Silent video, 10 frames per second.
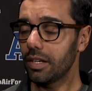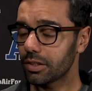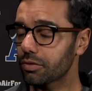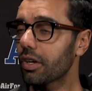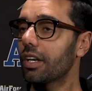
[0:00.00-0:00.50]

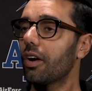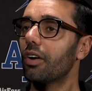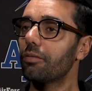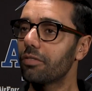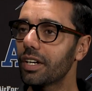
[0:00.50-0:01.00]
as of right now,
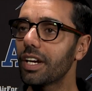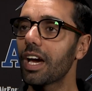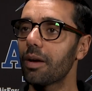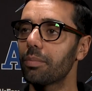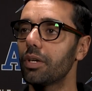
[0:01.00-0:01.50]
I'm very
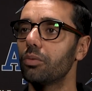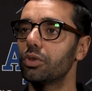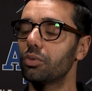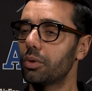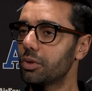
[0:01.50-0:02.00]
happy
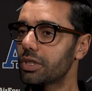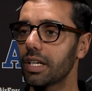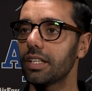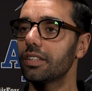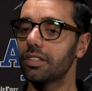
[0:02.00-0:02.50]
with where we
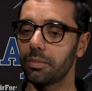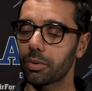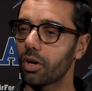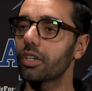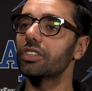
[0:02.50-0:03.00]
stand, the
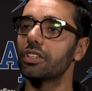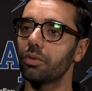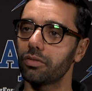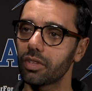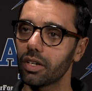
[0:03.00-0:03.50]
progress that
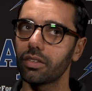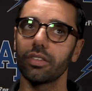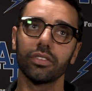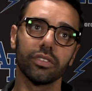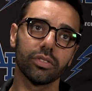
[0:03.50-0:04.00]
we've done,
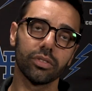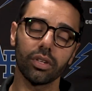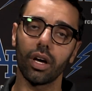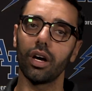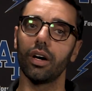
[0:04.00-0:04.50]

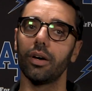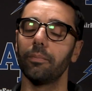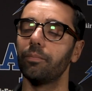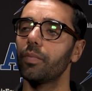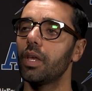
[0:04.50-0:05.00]
um,